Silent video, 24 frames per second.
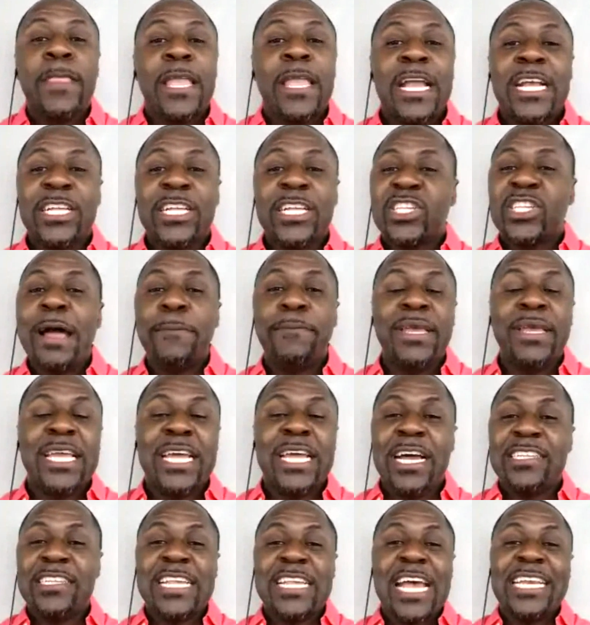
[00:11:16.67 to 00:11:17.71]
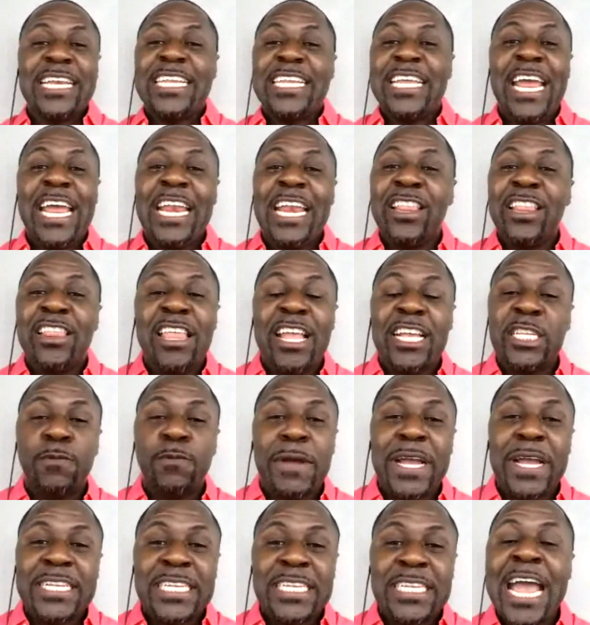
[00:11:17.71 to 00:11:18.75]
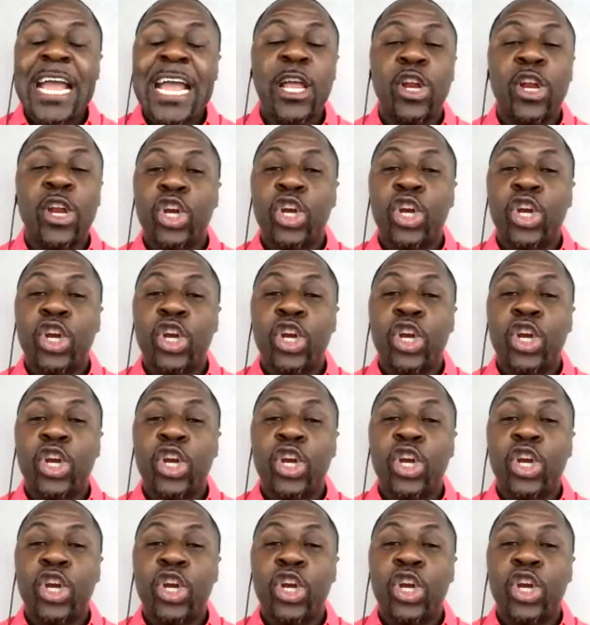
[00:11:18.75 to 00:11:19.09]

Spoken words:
It's not because I did anything spectacular.